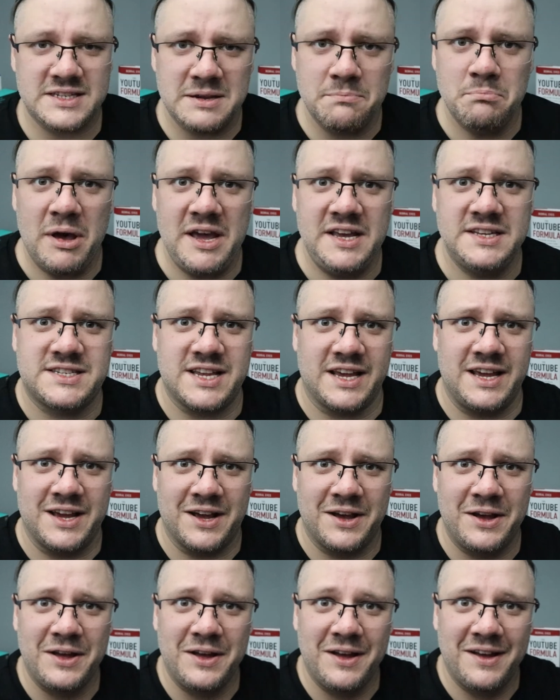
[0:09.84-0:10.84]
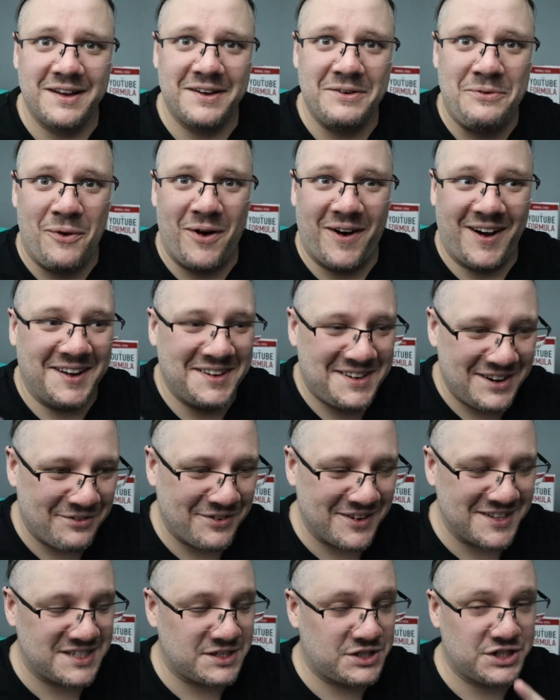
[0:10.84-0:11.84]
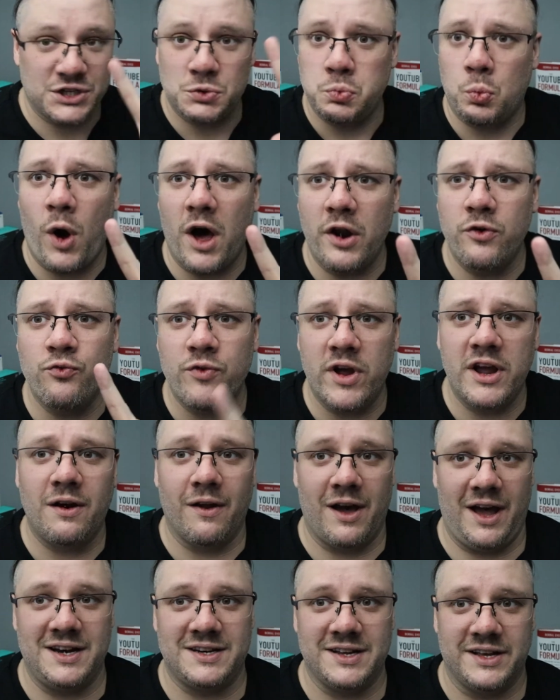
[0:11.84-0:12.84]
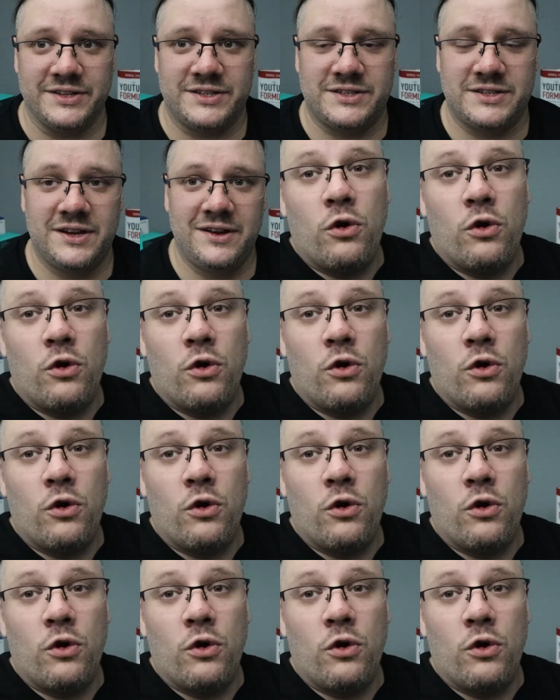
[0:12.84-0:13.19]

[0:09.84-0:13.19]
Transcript: It's amazing what a difference just one ring light does.